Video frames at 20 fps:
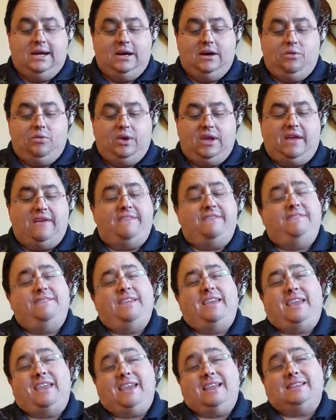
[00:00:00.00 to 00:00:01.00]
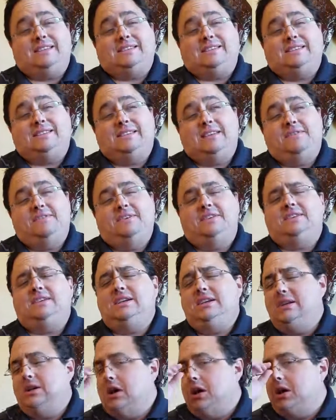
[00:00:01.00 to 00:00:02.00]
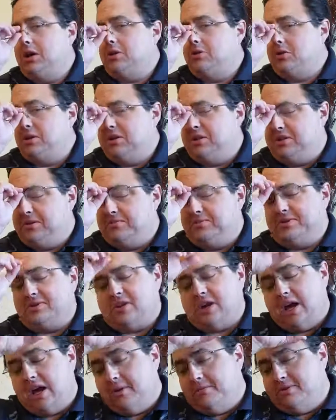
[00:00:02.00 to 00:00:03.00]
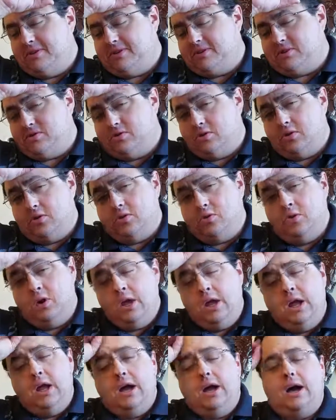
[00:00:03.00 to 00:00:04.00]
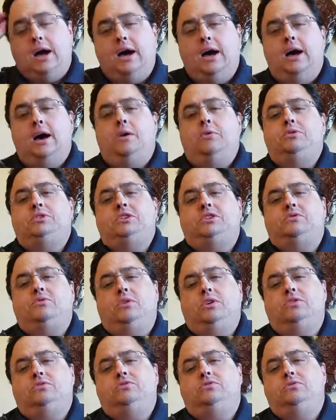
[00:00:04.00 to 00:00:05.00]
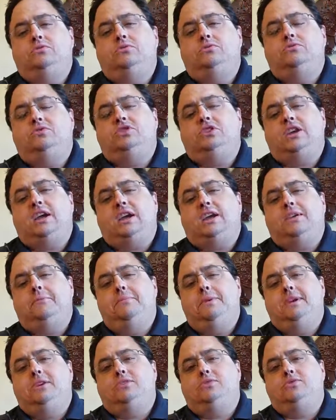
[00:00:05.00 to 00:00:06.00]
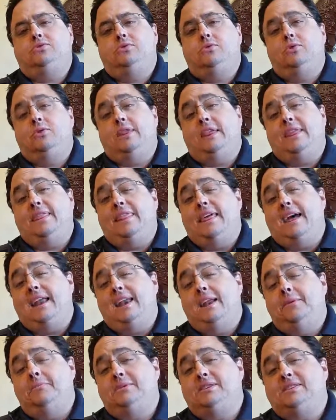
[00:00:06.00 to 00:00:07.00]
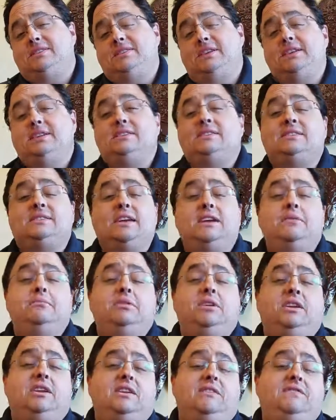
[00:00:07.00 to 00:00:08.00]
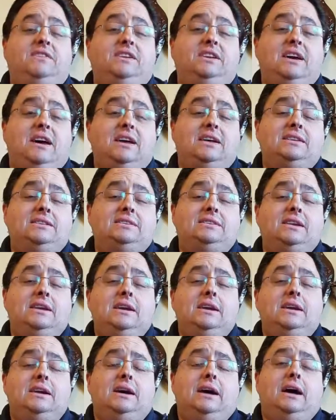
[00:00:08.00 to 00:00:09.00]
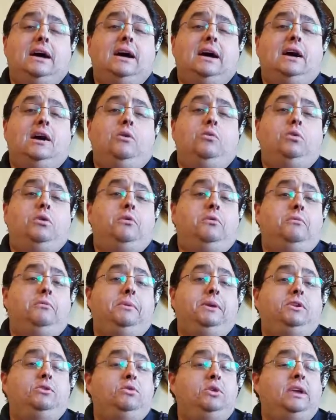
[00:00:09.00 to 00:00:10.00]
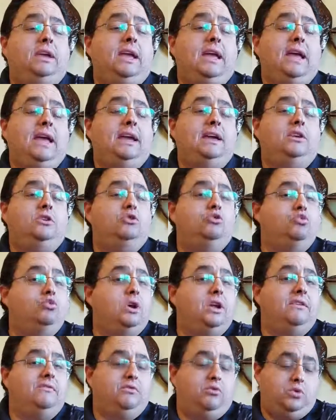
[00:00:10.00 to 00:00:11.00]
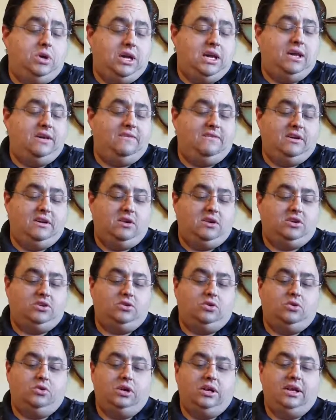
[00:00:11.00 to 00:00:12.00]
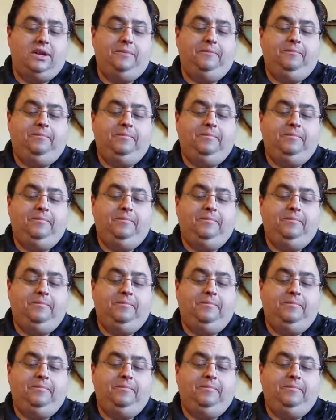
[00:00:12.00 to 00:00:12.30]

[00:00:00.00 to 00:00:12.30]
We have hit 1,700 subscribers, so we're just going to check and make sure that that number stays stable, and if it does, we will be doing a new giveaway very shortly